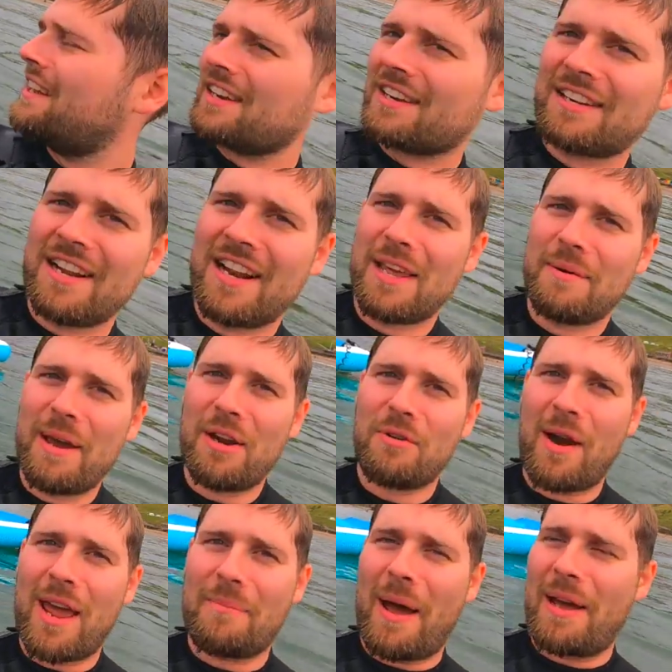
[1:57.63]
Clearly we're
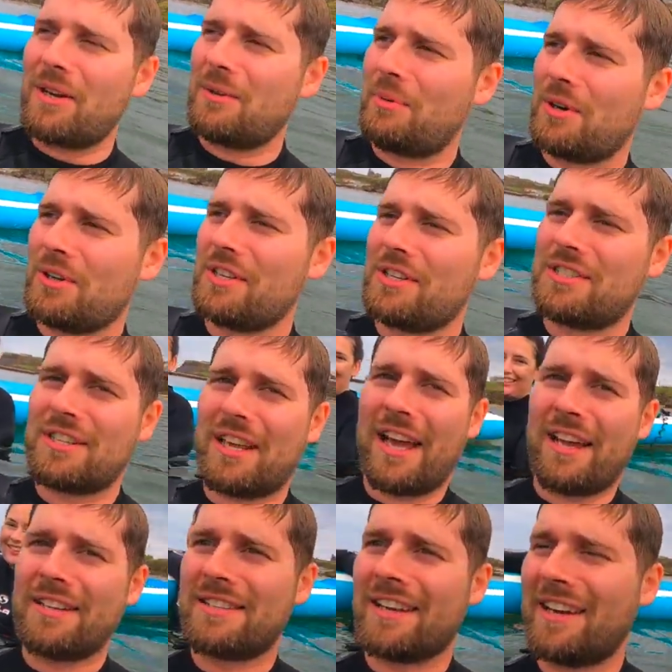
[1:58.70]
great paddleboarders
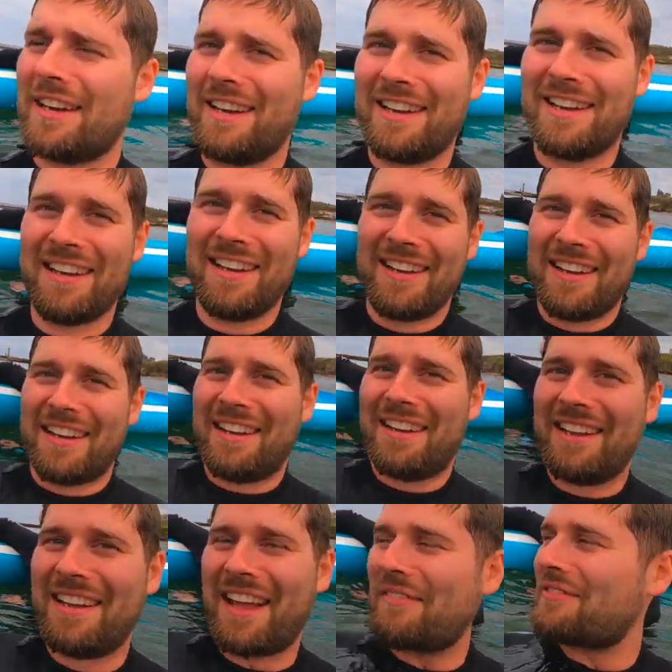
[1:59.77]
and
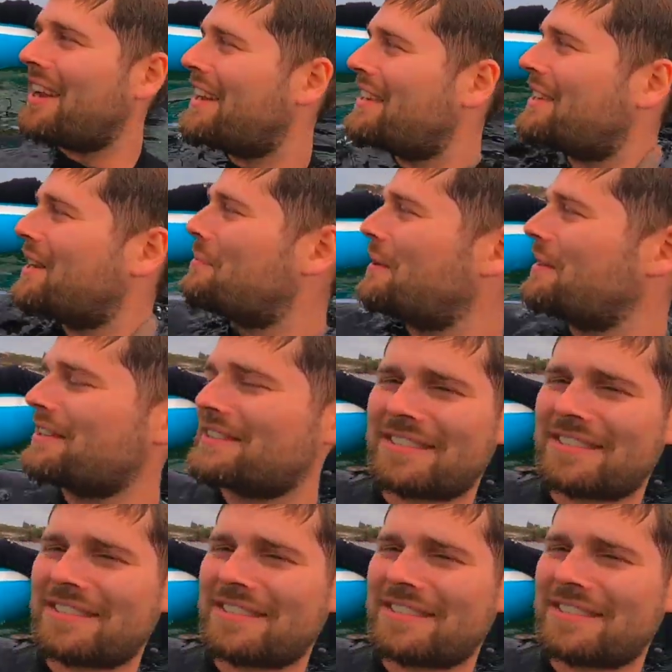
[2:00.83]
haven't ended up in the